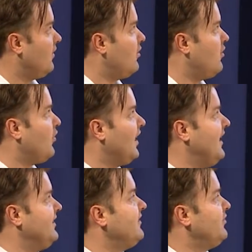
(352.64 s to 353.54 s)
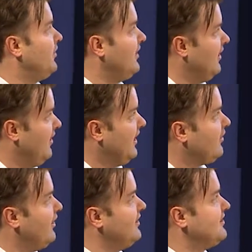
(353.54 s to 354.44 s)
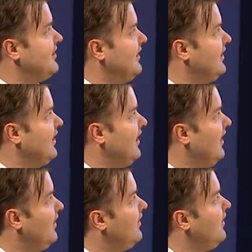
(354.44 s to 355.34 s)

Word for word: correlated to an increase in the